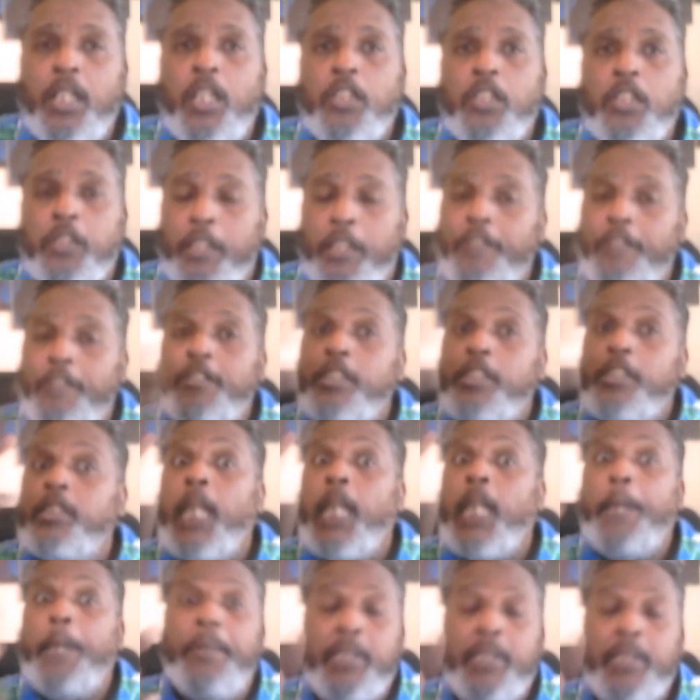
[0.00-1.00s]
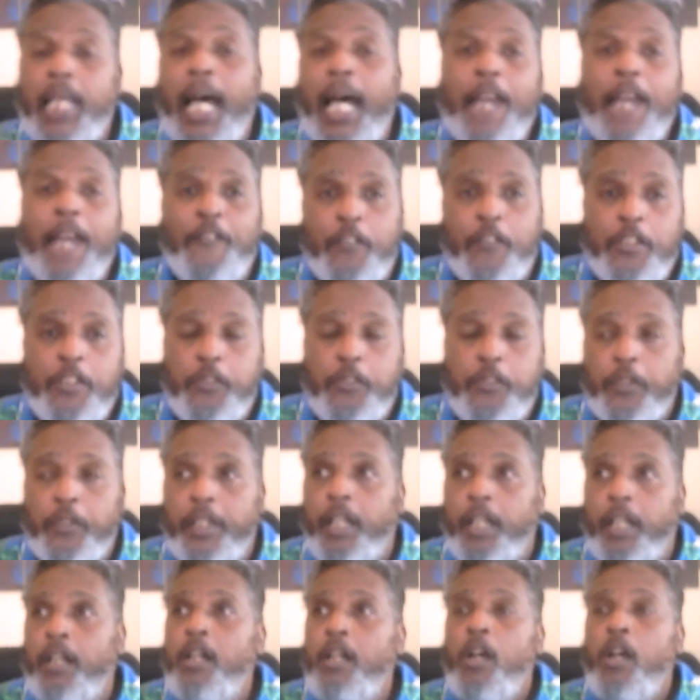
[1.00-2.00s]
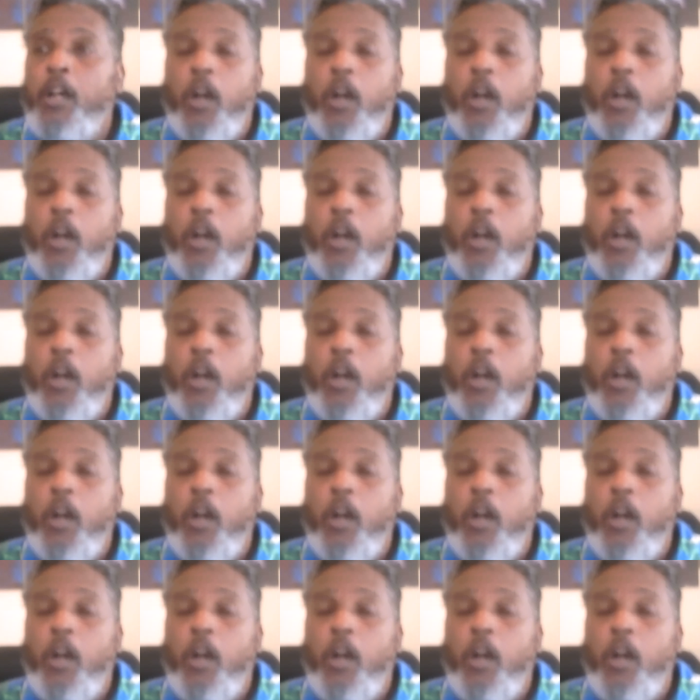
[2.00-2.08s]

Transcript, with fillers: So there was a double tithe for Israel.